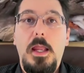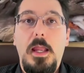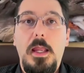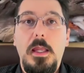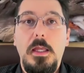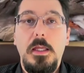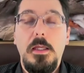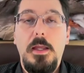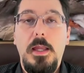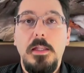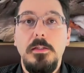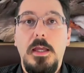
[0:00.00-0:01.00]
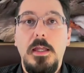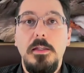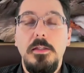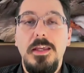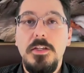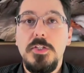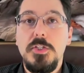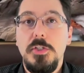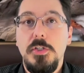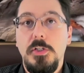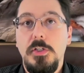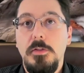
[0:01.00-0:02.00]
Uh, and and next
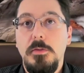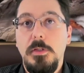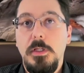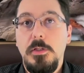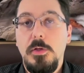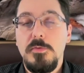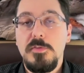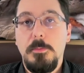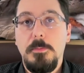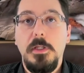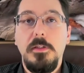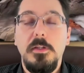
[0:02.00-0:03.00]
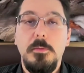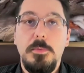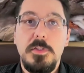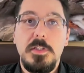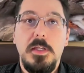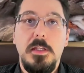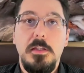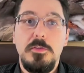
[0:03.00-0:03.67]
year it goes up by 10%.